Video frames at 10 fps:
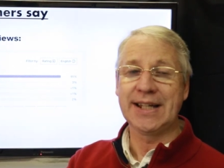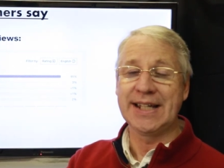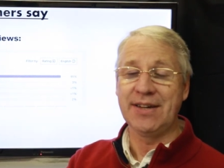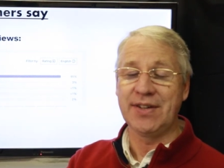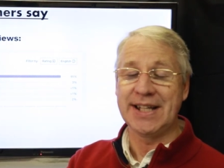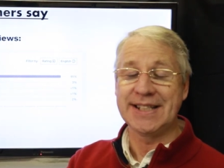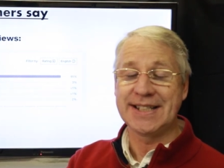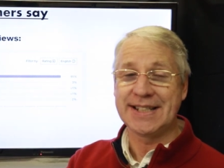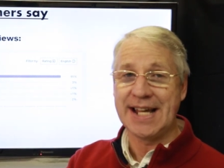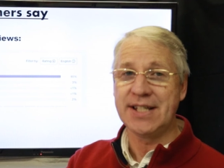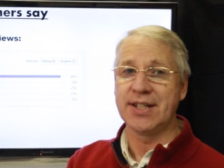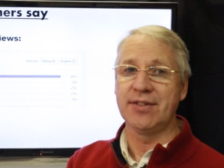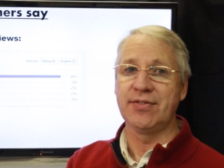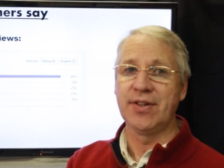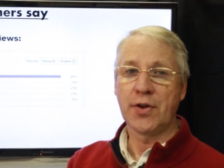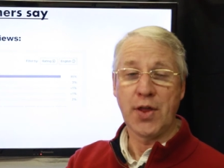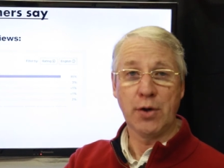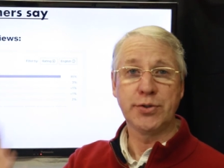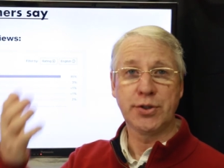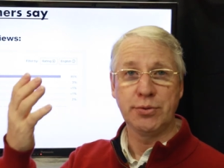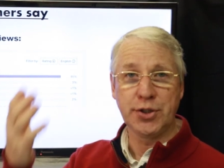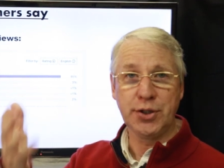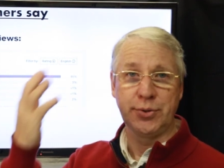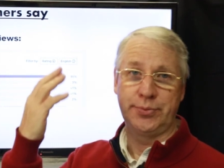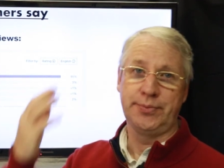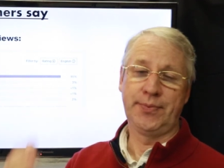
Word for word: give an incentive for those who do.